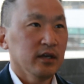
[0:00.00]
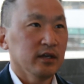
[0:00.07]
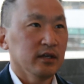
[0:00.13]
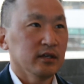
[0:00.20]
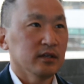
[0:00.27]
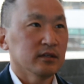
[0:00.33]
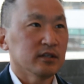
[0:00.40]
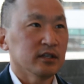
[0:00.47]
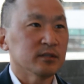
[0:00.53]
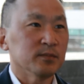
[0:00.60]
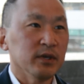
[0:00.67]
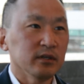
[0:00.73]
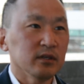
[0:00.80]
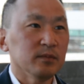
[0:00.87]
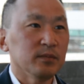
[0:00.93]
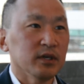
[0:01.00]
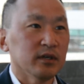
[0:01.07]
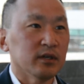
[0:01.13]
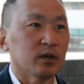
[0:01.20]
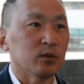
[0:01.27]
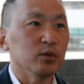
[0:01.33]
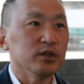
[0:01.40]
it's mainly
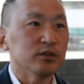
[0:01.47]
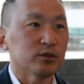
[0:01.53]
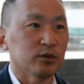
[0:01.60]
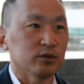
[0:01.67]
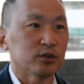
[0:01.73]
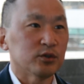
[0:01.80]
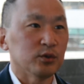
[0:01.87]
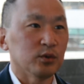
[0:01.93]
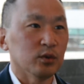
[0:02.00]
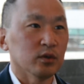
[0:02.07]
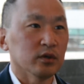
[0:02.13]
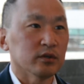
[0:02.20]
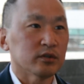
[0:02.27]
been a research tool.